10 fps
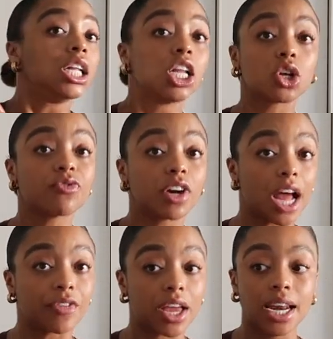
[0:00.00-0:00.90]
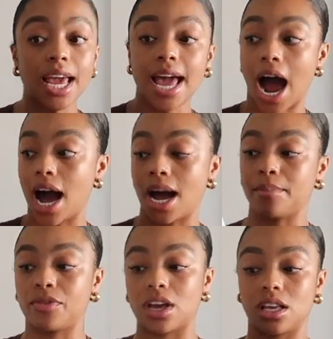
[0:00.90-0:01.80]
little for nothing,
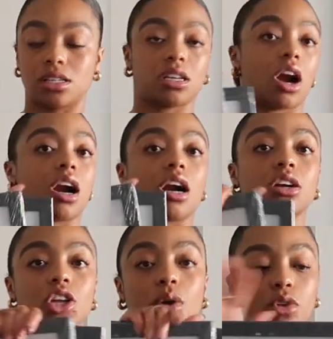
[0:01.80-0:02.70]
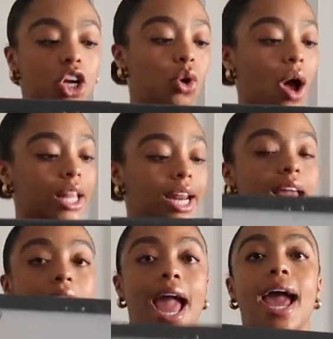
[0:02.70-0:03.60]
these are, you know, good
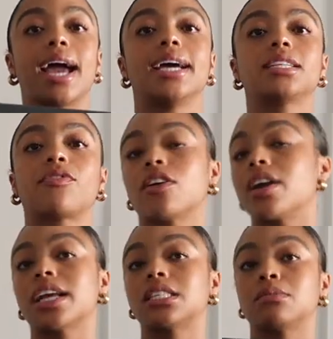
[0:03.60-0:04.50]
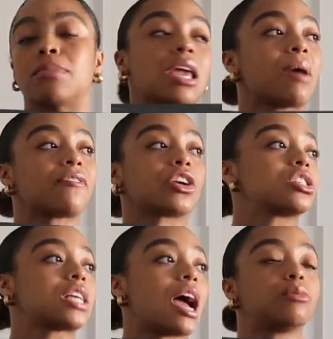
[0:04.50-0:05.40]
quality, and for it being my
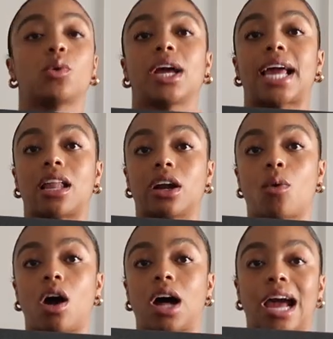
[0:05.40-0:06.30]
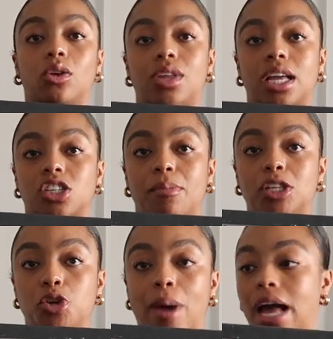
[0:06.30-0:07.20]
first time doing a gallery wall, I don't think it's gonna be
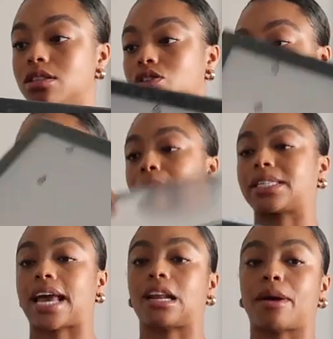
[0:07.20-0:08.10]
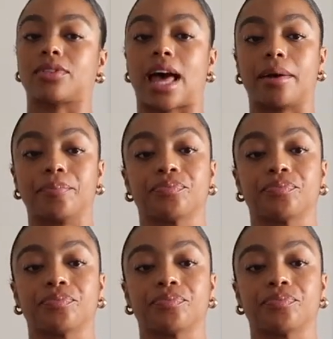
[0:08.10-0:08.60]
too bad, so I'm excited about that.